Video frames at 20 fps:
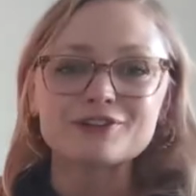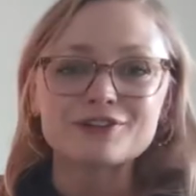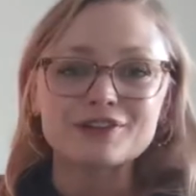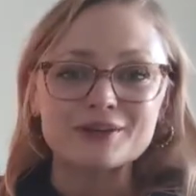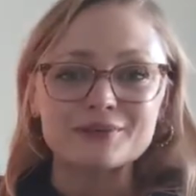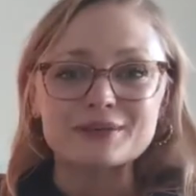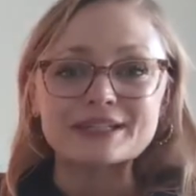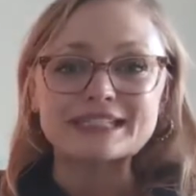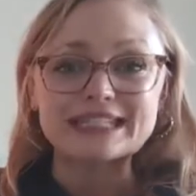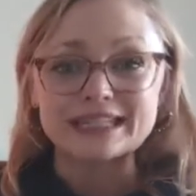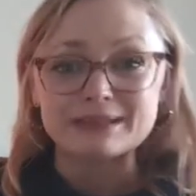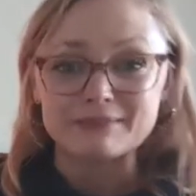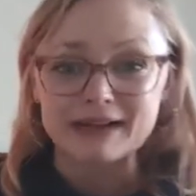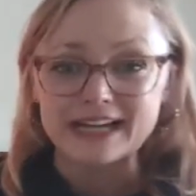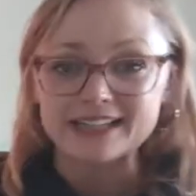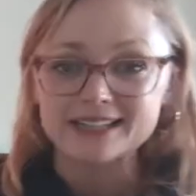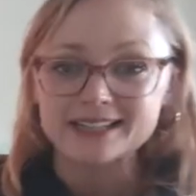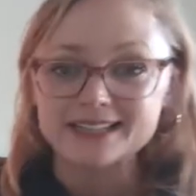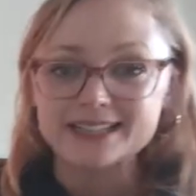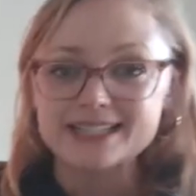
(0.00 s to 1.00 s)
measure that went to the
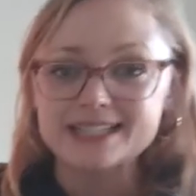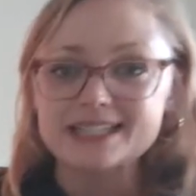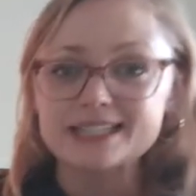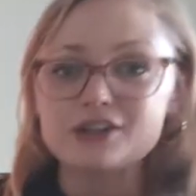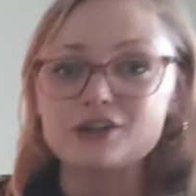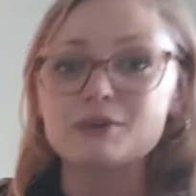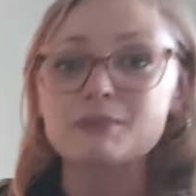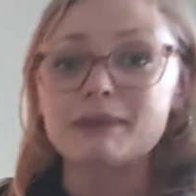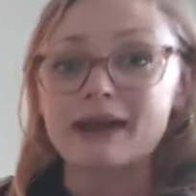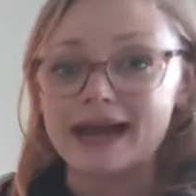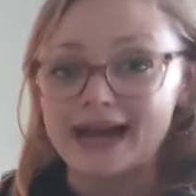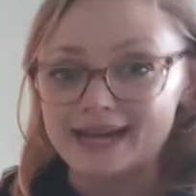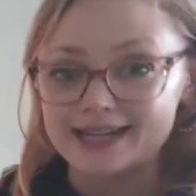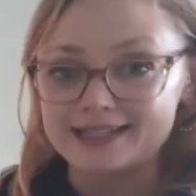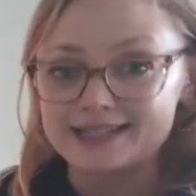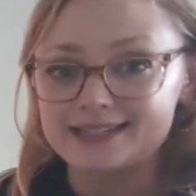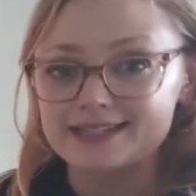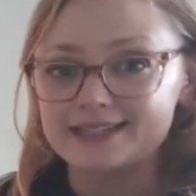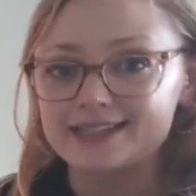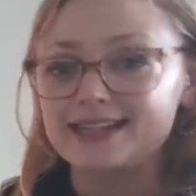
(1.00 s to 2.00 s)
ballot this year
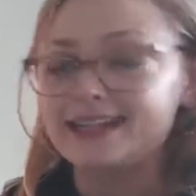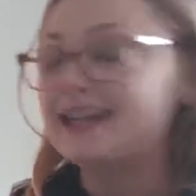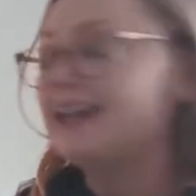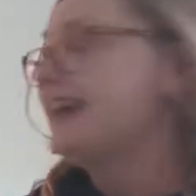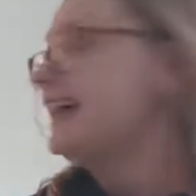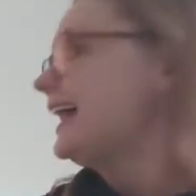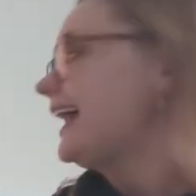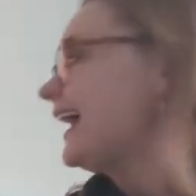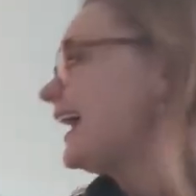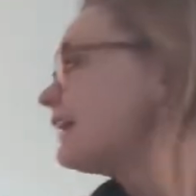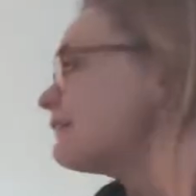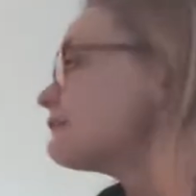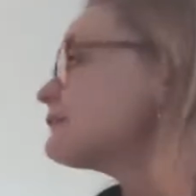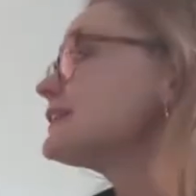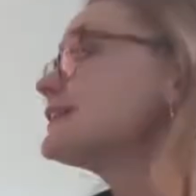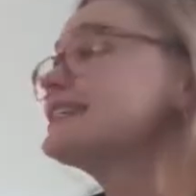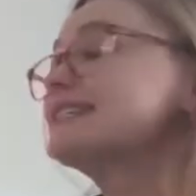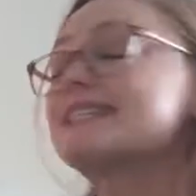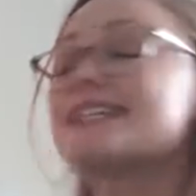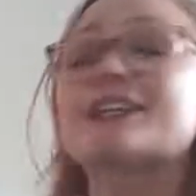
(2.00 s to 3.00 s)
passed.
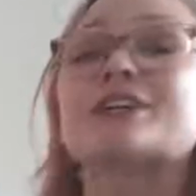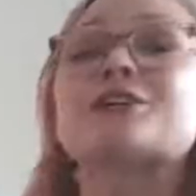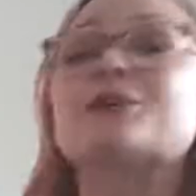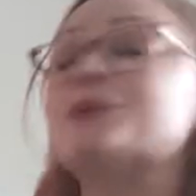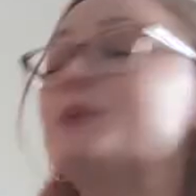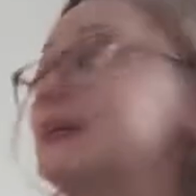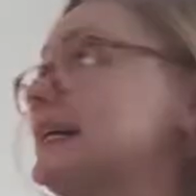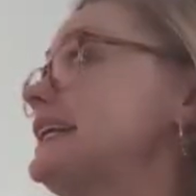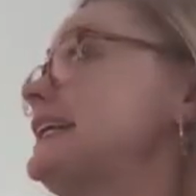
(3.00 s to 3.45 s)
Every single